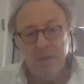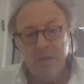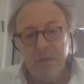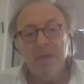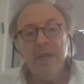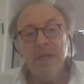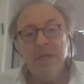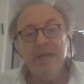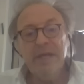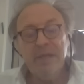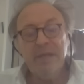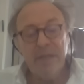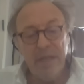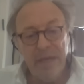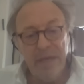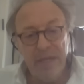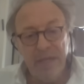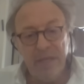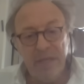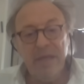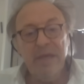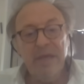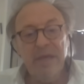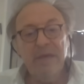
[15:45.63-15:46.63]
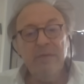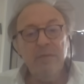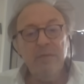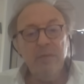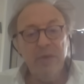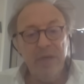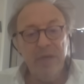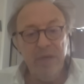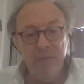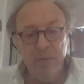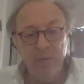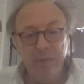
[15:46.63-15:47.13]
Late, lately,
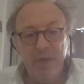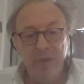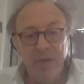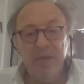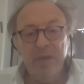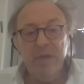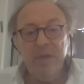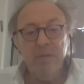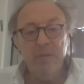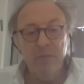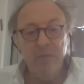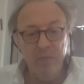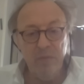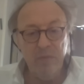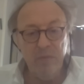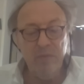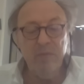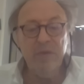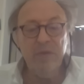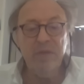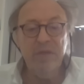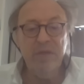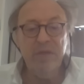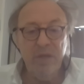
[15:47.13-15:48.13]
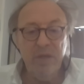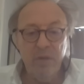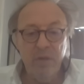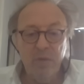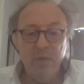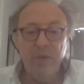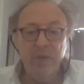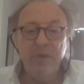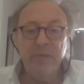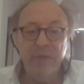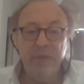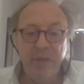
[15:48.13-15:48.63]
we we we deal
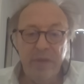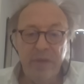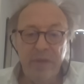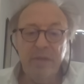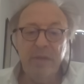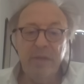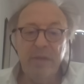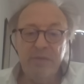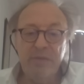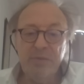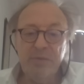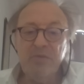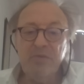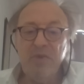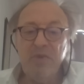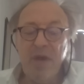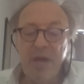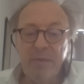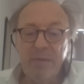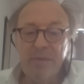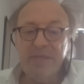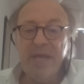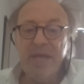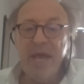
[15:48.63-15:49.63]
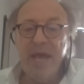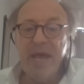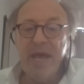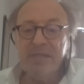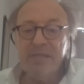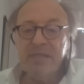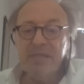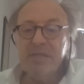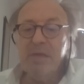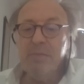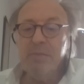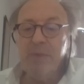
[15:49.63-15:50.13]
with and subscribers
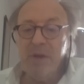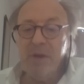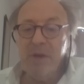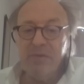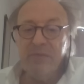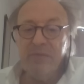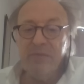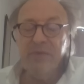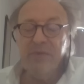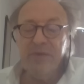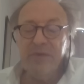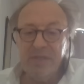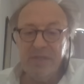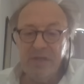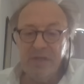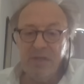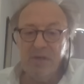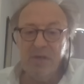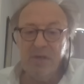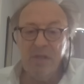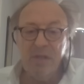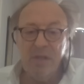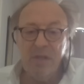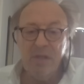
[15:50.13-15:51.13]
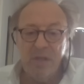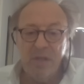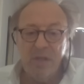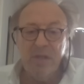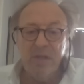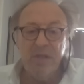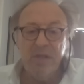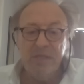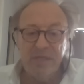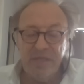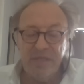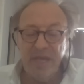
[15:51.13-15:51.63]
ask about physical
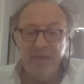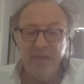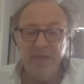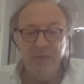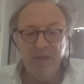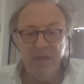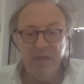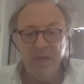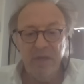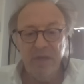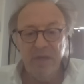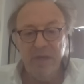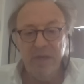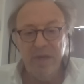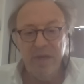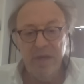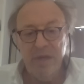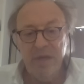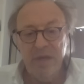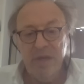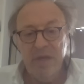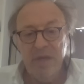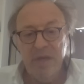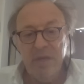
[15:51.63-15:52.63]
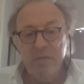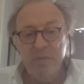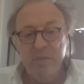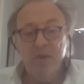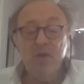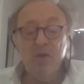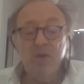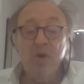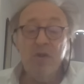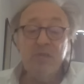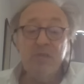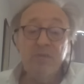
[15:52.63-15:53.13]
safety,
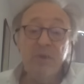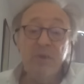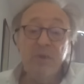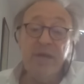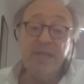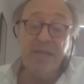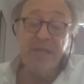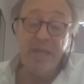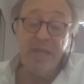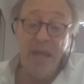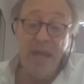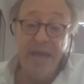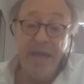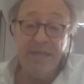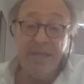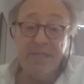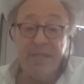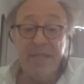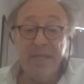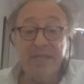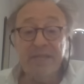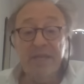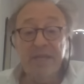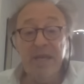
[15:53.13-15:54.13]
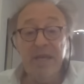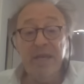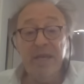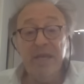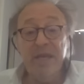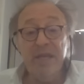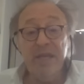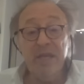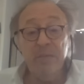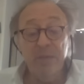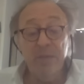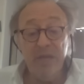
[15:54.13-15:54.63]
because we've got clients, let's say,
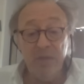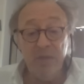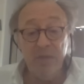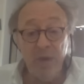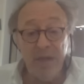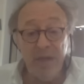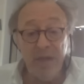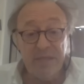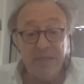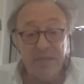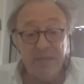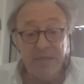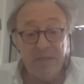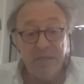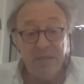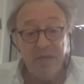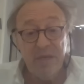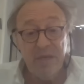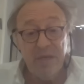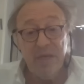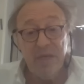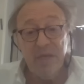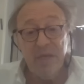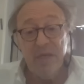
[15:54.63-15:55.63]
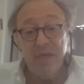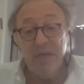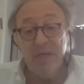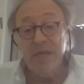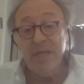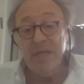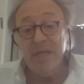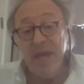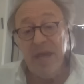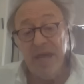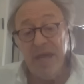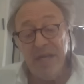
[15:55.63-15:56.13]
in the Midwest,
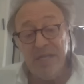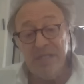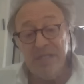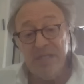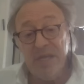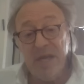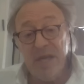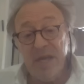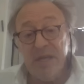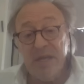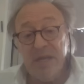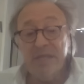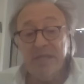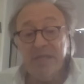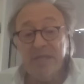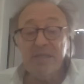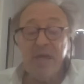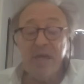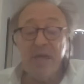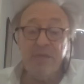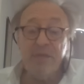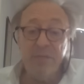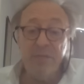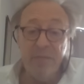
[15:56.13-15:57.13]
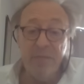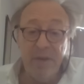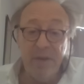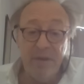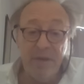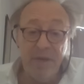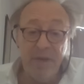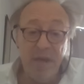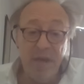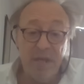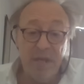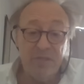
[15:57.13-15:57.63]
in Asia, in South
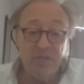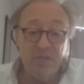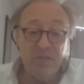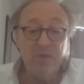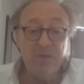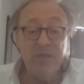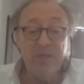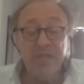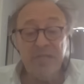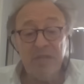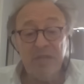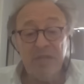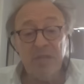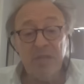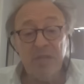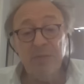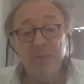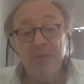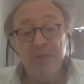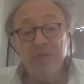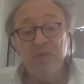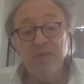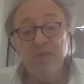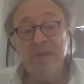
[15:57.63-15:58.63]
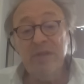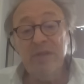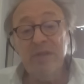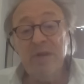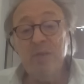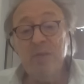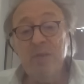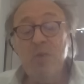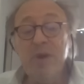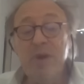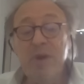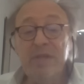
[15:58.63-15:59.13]
America. So they discuss between
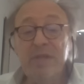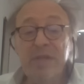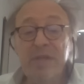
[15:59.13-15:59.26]
them what